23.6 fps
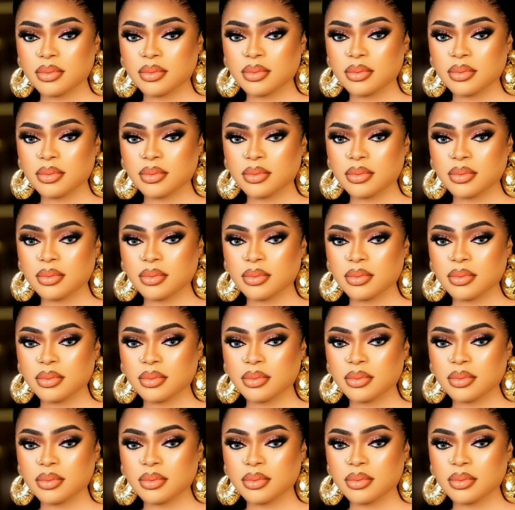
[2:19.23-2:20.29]

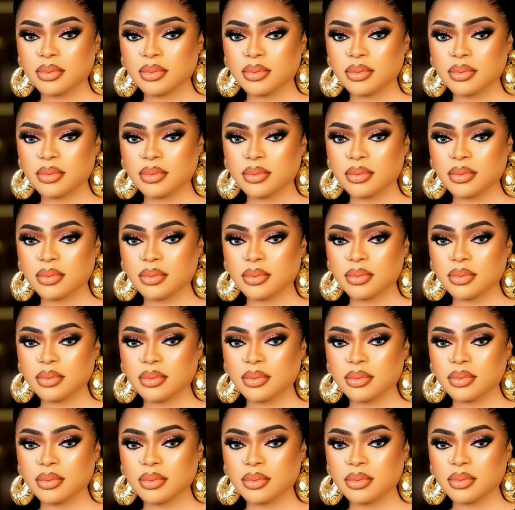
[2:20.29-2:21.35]

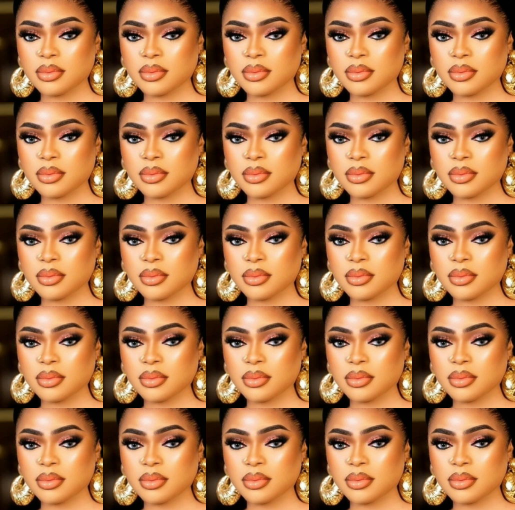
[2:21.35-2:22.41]

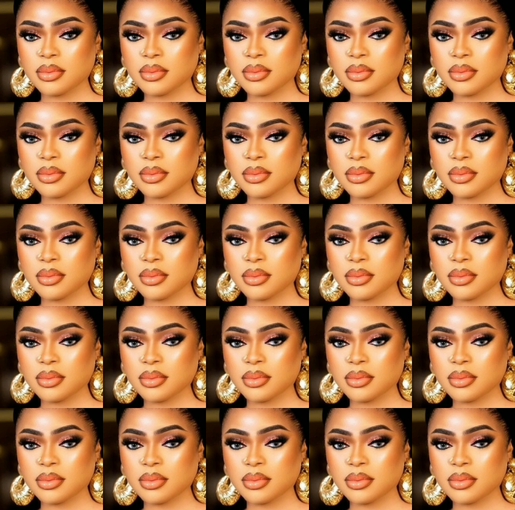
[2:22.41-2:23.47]

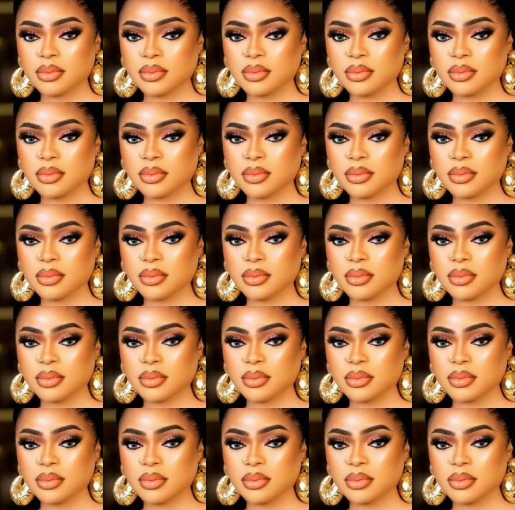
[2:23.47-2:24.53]

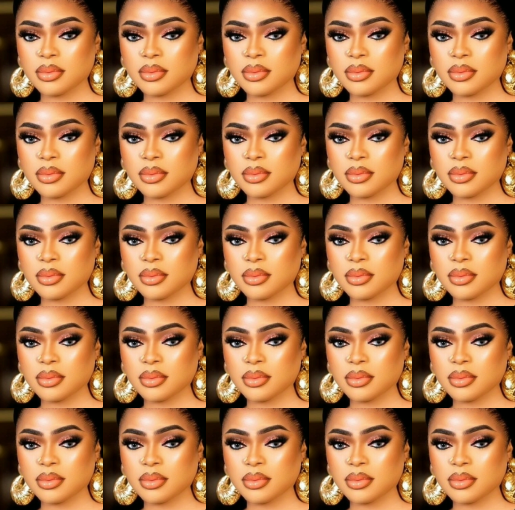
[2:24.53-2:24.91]
(not speaking)